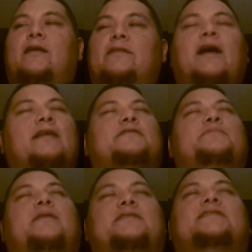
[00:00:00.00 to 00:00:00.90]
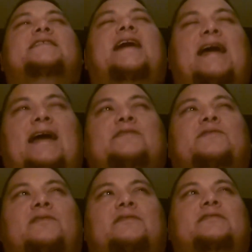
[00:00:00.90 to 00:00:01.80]
not as much as an
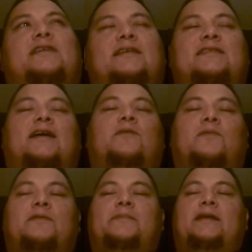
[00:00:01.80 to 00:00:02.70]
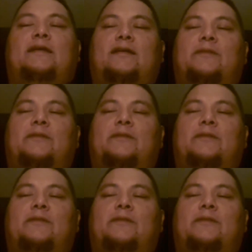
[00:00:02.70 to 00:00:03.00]
asshole as I say I would be.